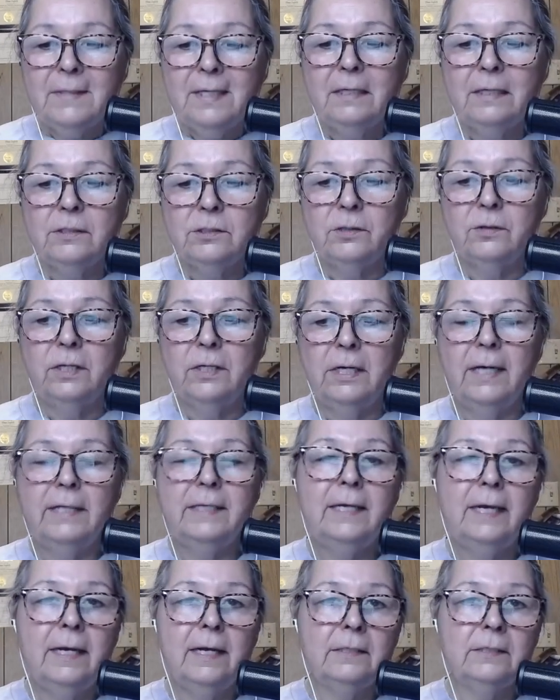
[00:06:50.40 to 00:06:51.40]
so that I
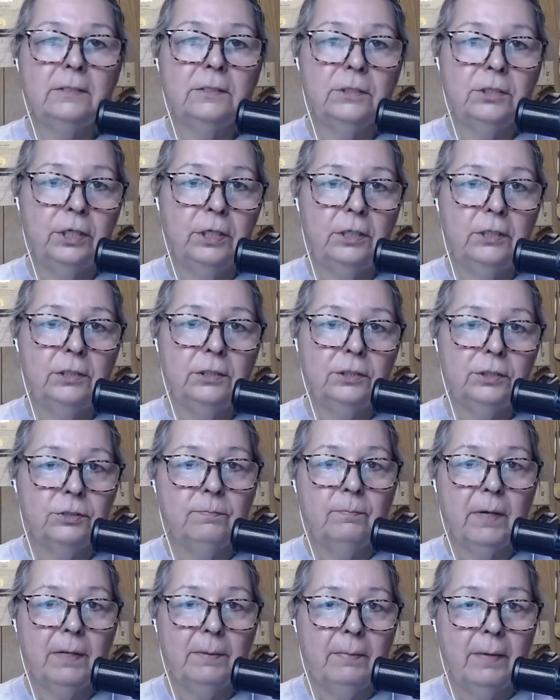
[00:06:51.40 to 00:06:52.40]
can change
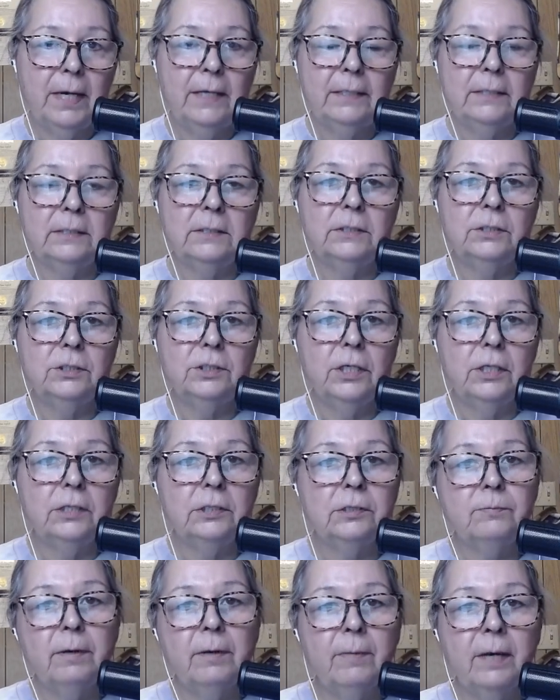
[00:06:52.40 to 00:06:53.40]
my mind and
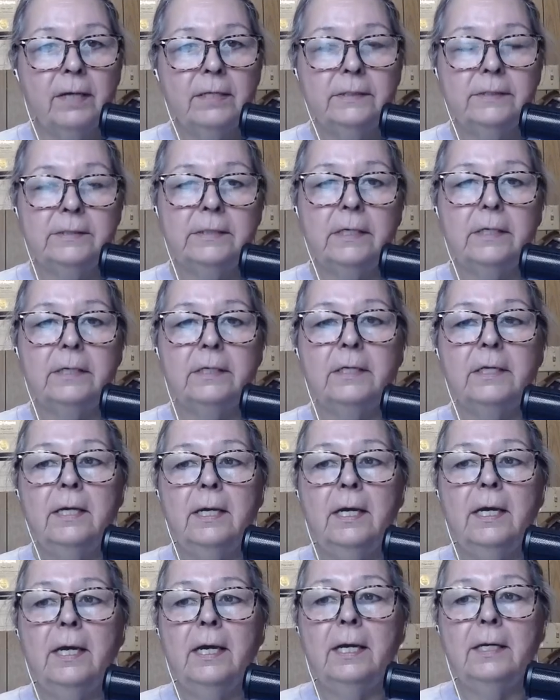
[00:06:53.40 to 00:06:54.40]
change my mindset.
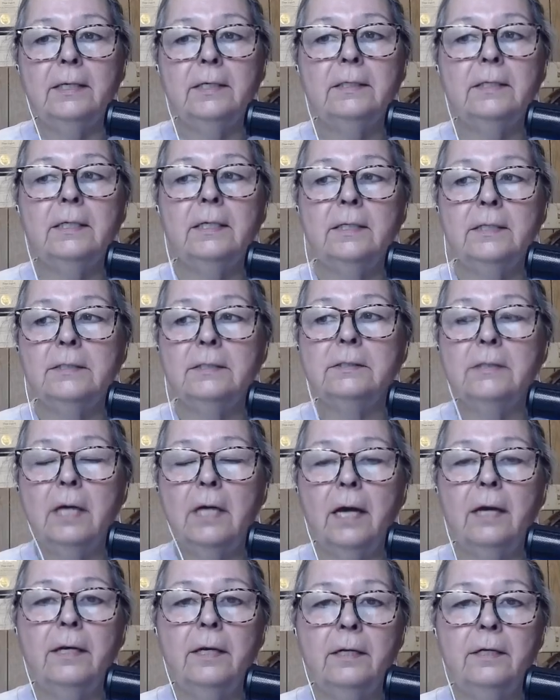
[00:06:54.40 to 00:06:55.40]
And it has,
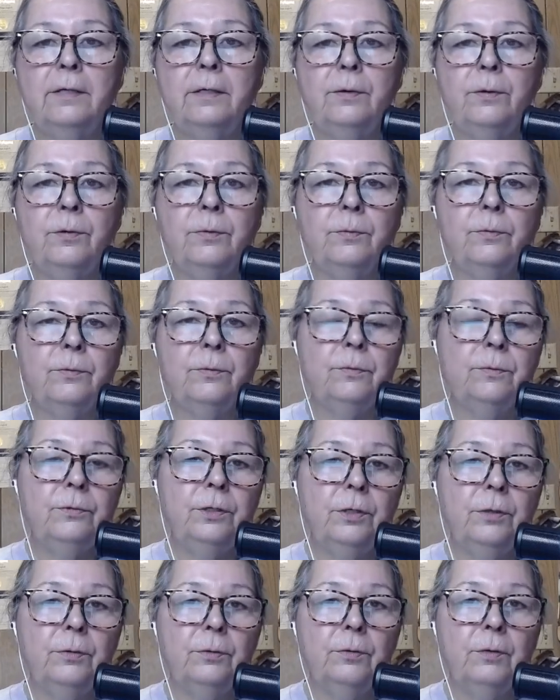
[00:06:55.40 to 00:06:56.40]

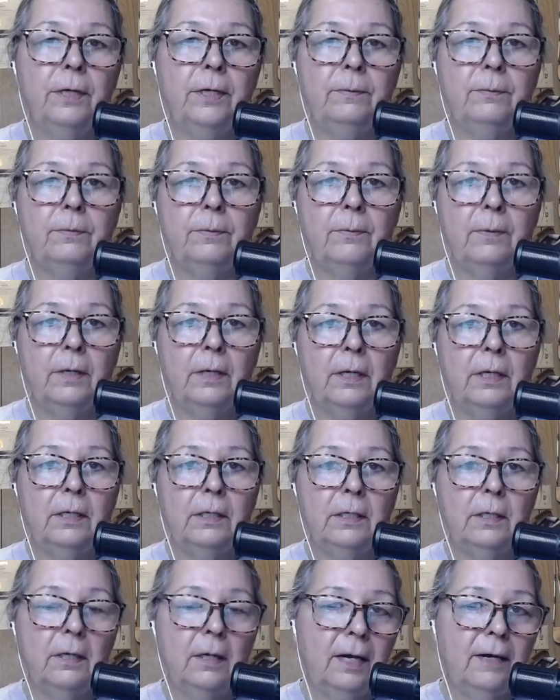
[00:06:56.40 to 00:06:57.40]
you know,
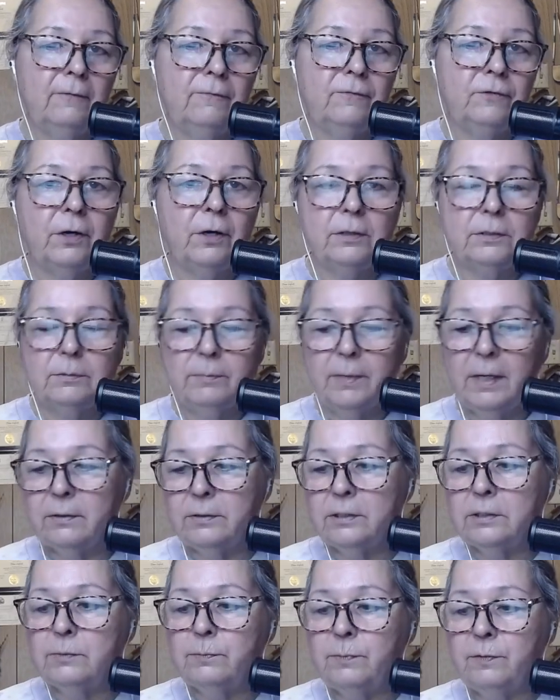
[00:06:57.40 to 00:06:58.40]
I've talked
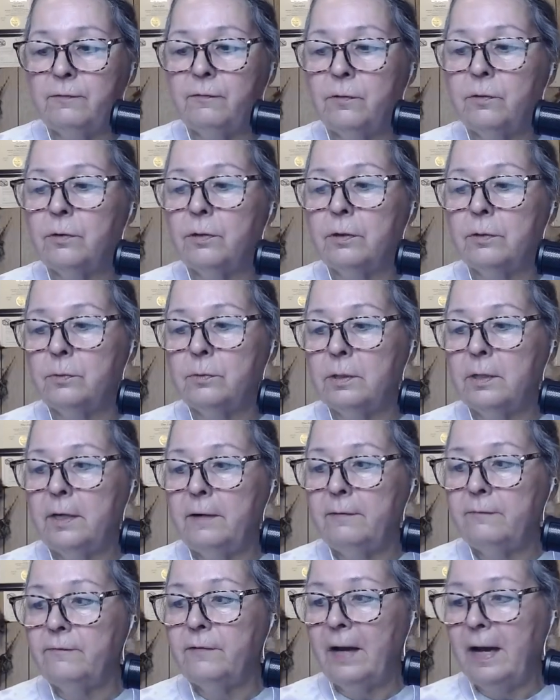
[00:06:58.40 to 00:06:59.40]
about this before
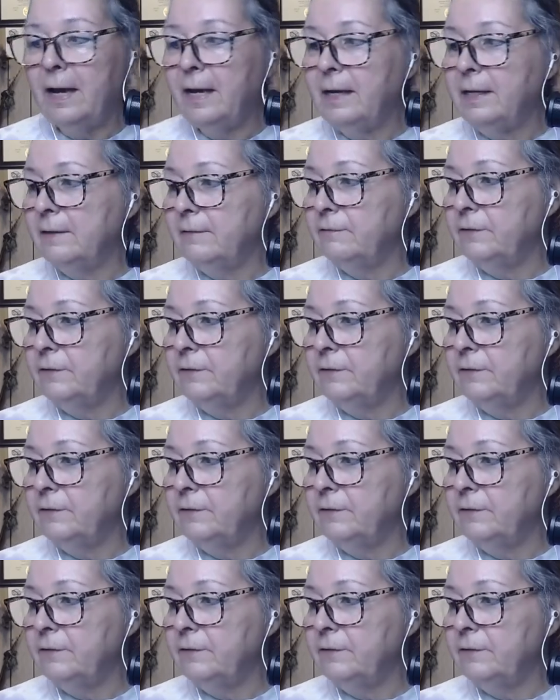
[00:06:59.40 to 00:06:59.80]
where I have